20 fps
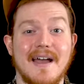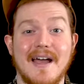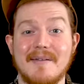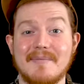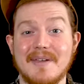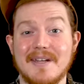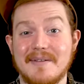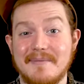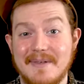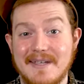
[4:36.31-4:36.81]

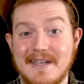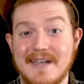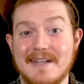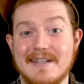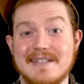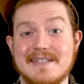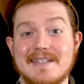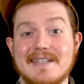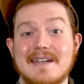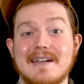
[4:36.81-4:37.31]
I'm gonna be
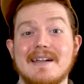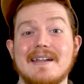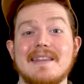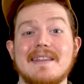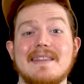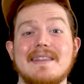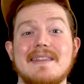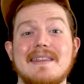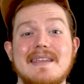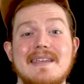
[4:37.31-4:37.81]
honest
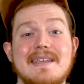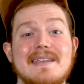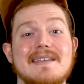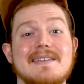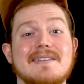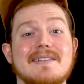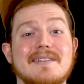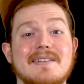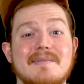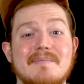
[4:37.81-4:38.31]
here,
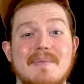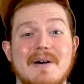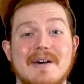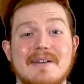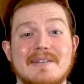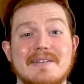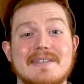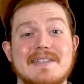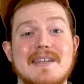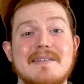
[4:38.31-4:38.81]
these are the
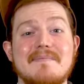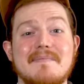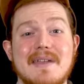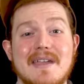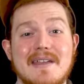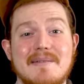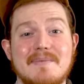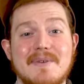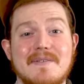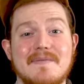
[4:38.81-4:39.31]
models that
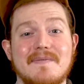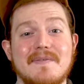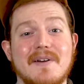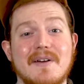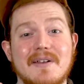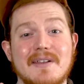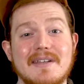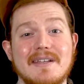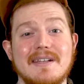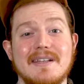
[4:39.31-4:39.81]
made me
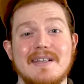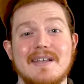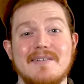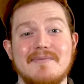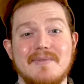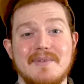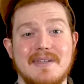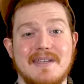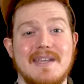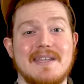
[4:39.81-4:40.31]
fall in
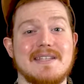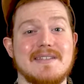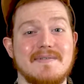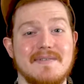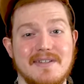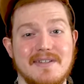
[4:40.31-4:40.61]
love with Gates of